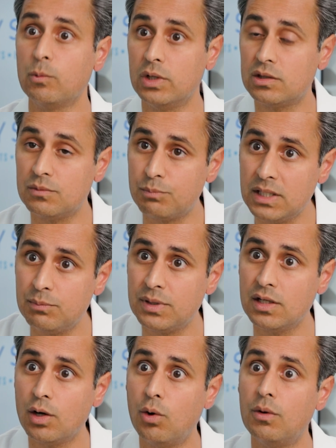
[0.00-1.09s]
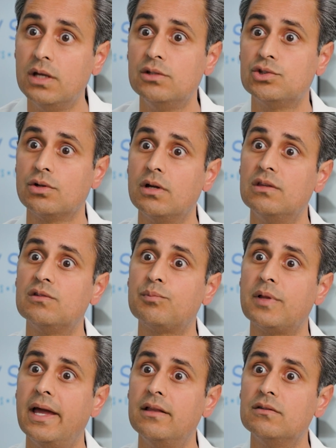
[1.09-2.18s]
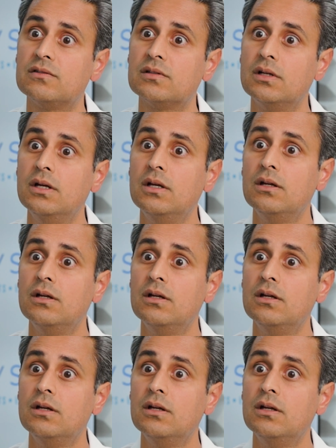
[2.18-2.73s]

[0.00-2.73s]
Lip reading: with PPO insurance plans,